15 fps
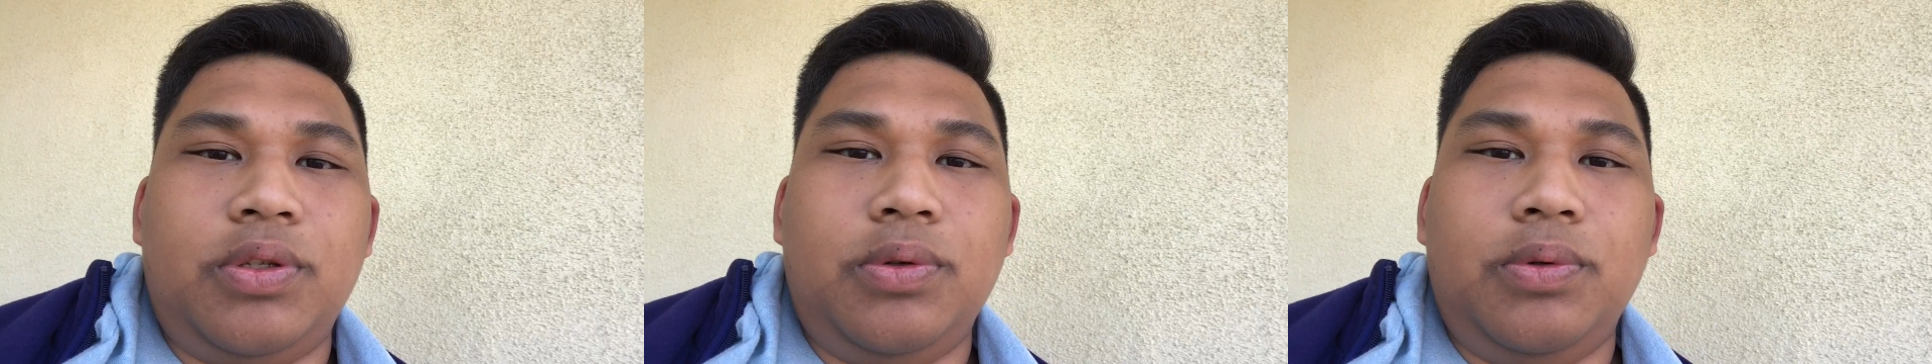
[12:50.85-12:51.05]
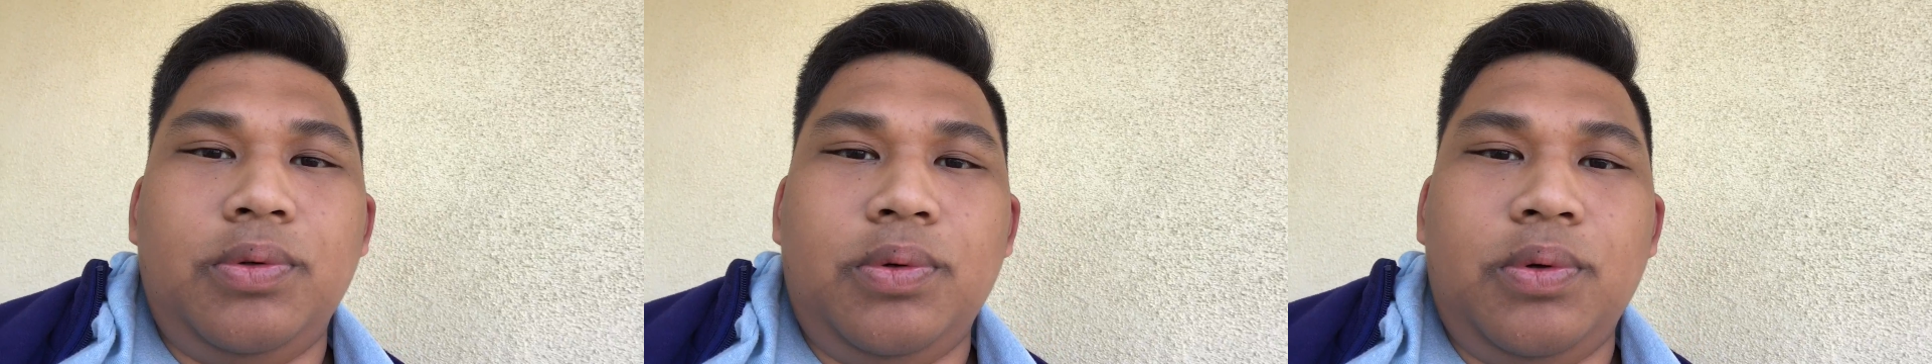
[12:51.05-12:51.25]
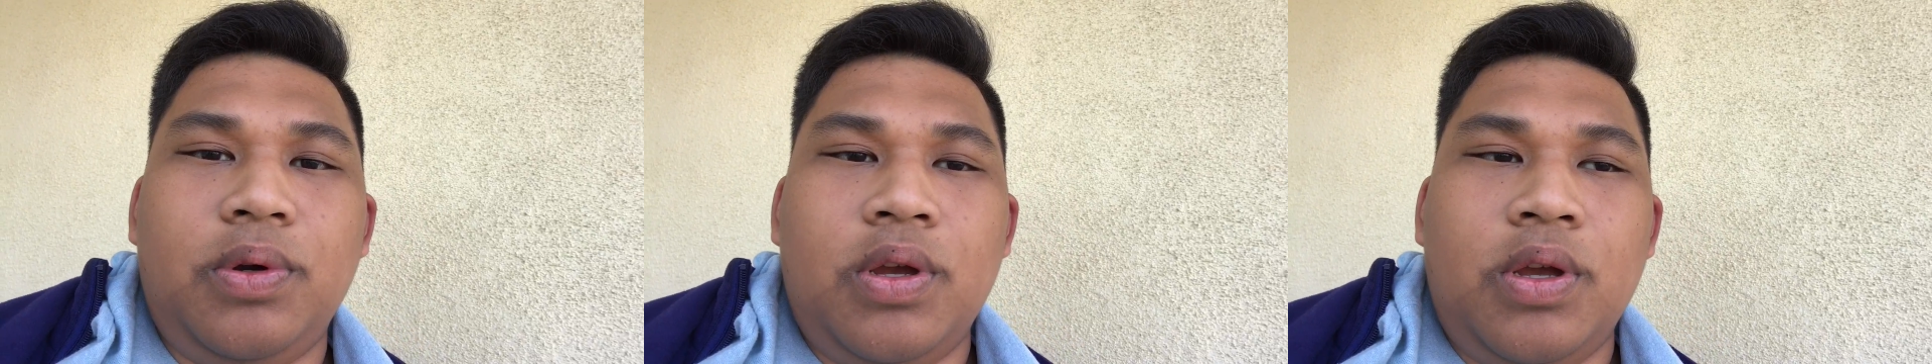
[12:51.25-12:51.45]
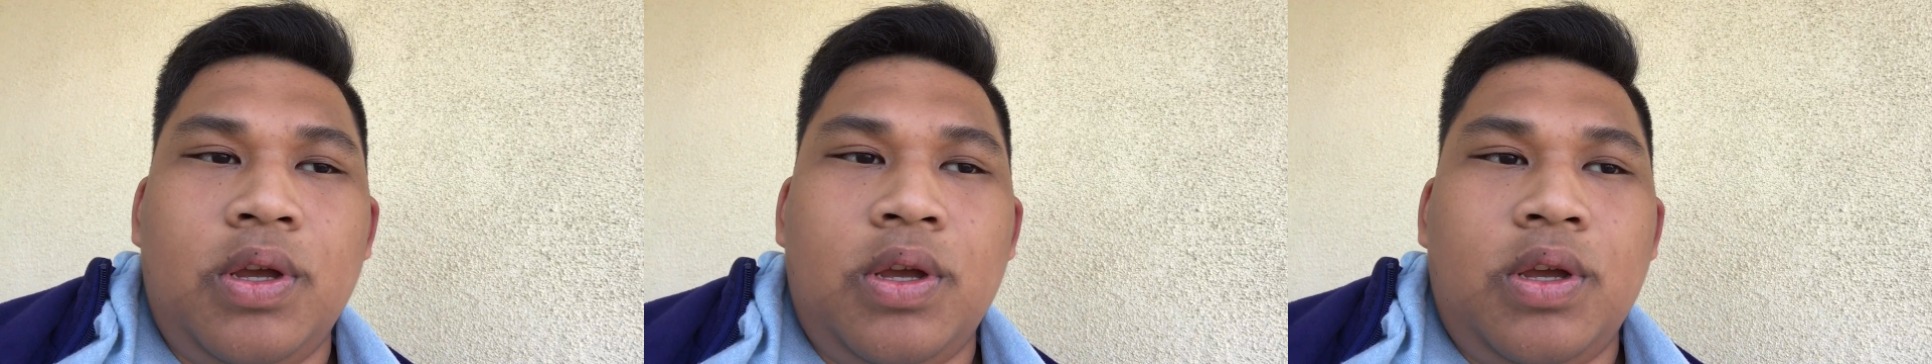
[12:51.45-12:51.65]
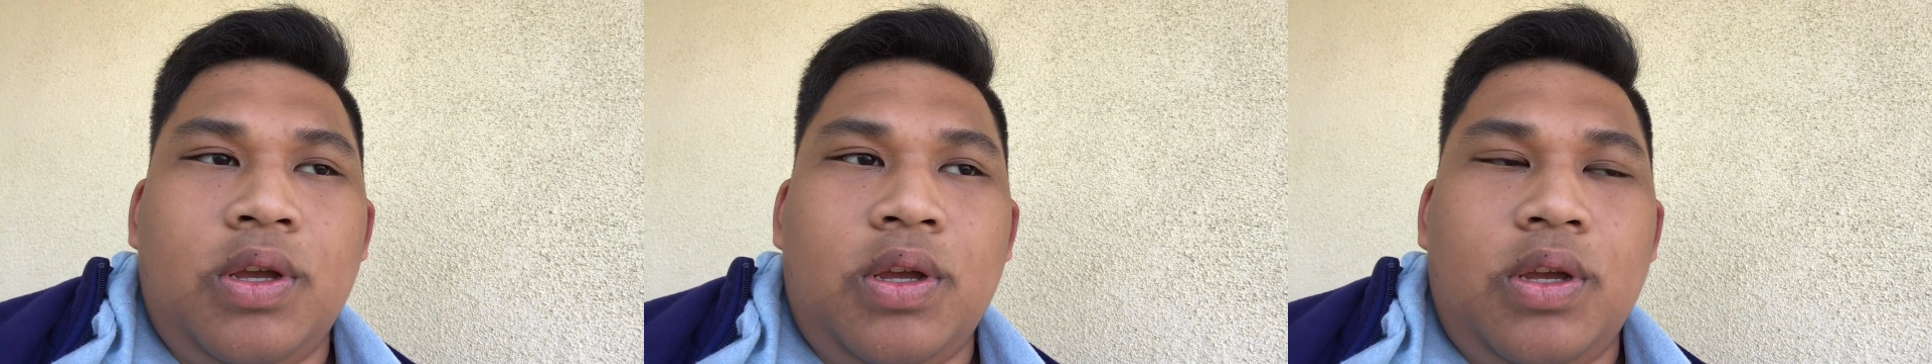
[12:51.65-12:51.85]
2
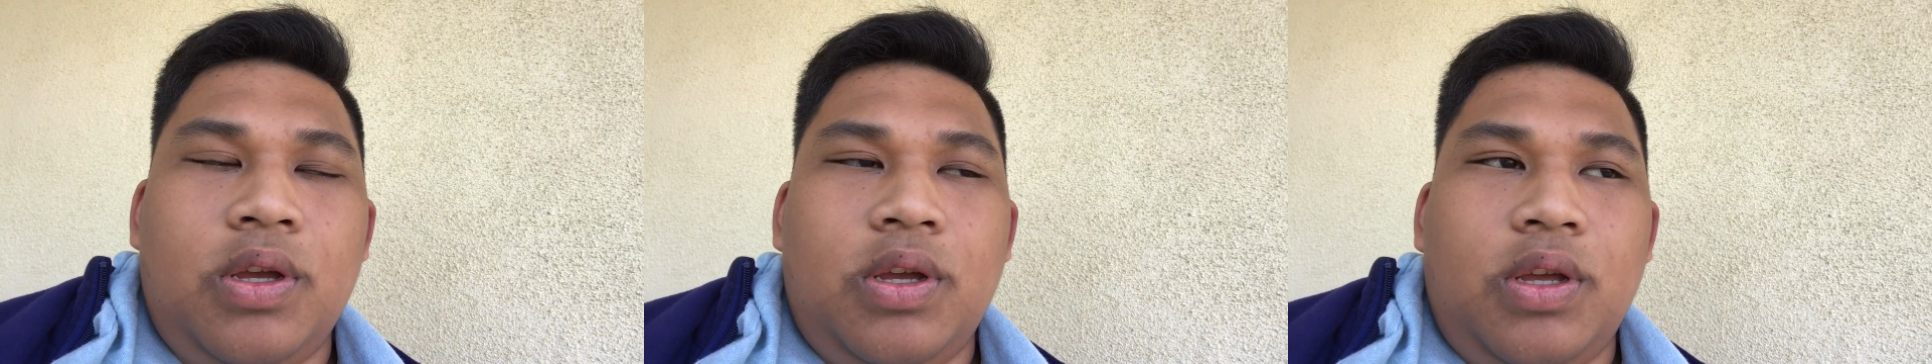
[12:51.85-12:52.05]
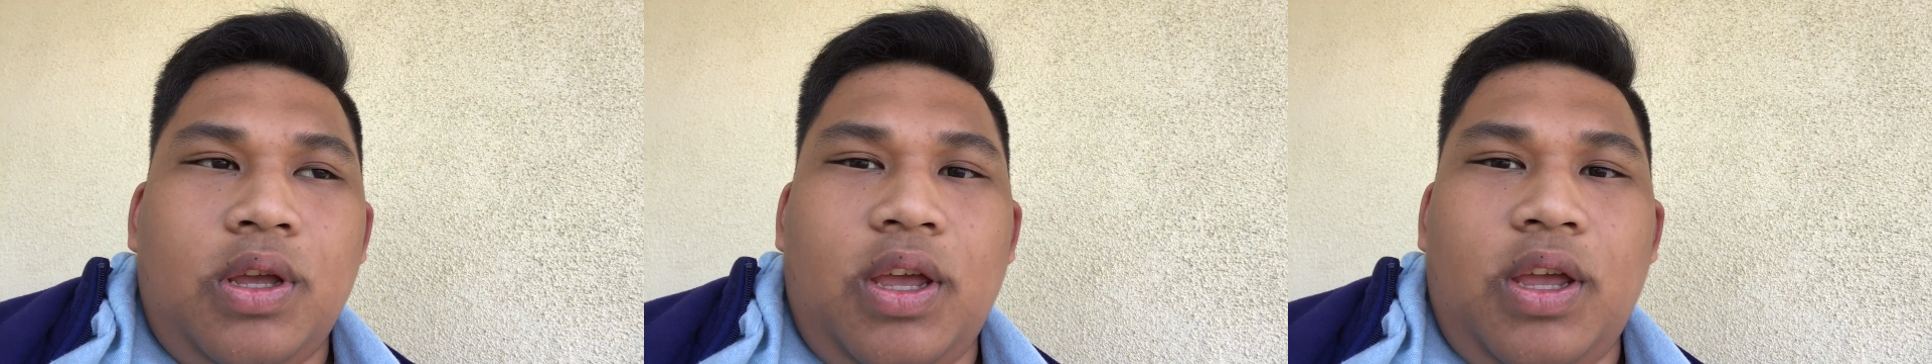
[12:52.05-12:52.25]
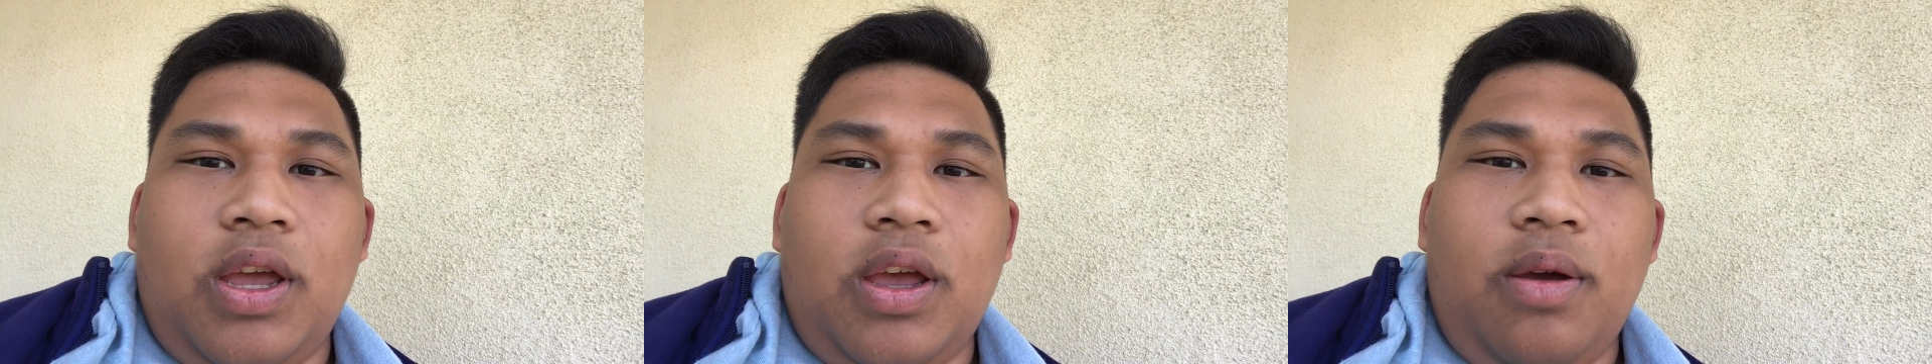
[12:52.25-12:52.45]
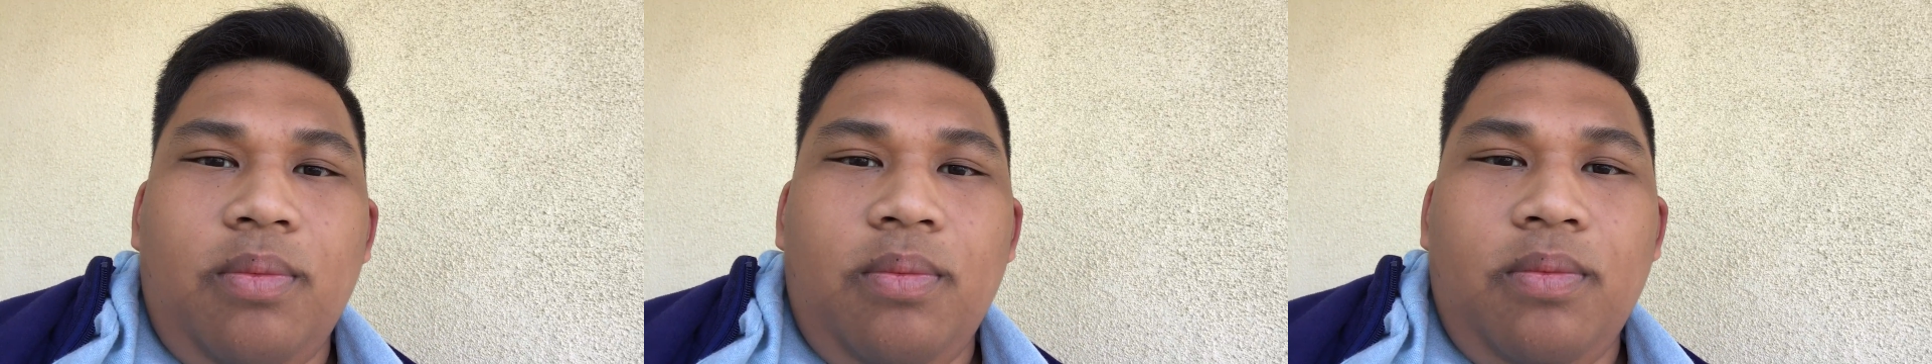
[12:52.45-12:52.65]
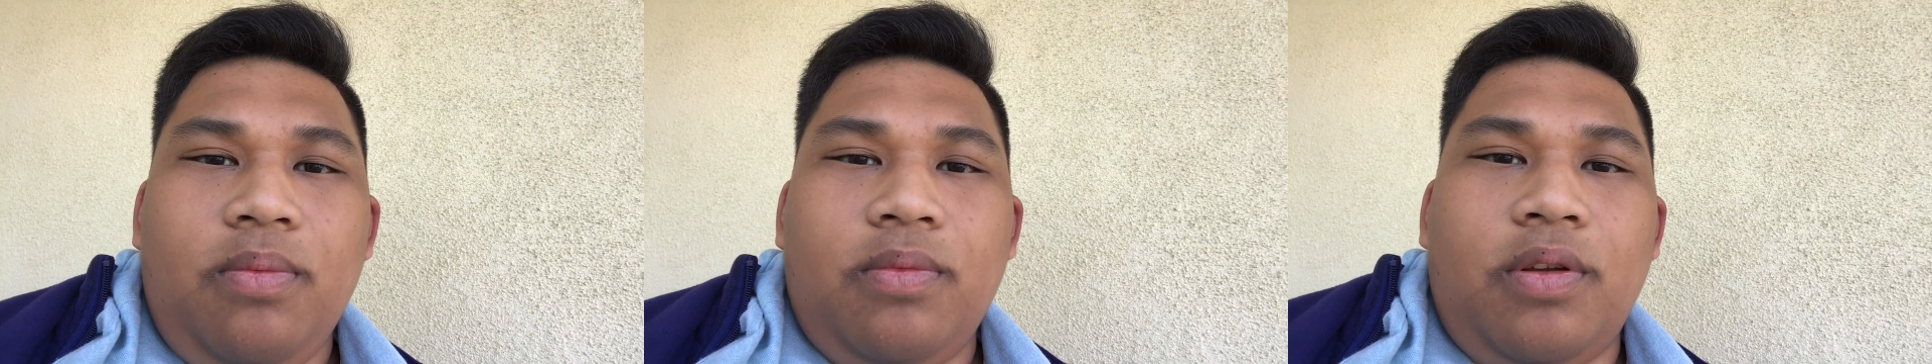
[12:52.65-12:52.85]

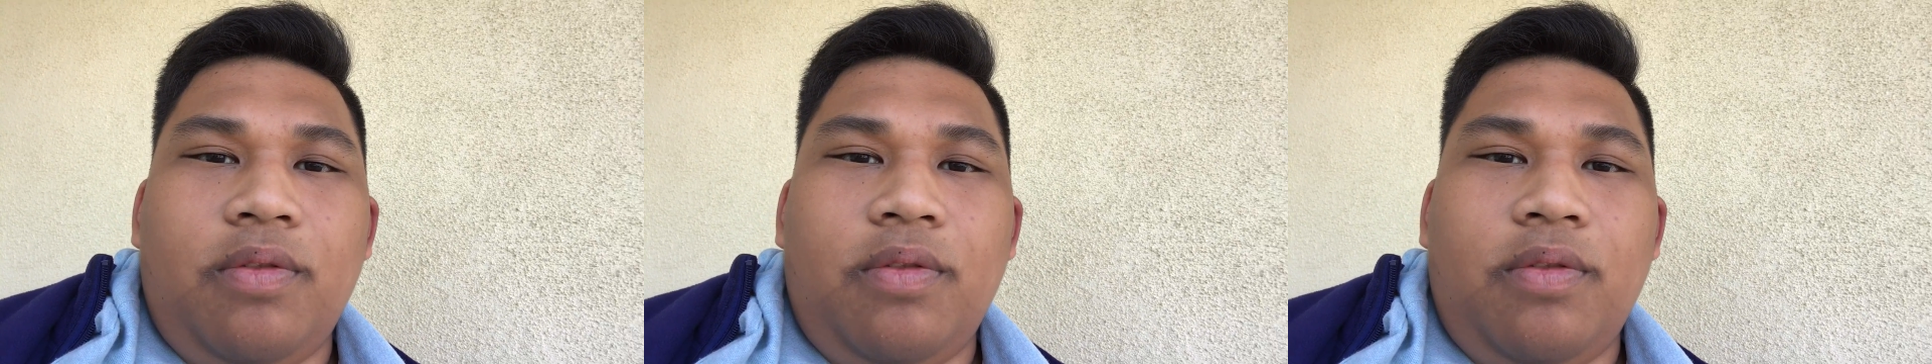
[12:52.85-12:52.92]
a.m.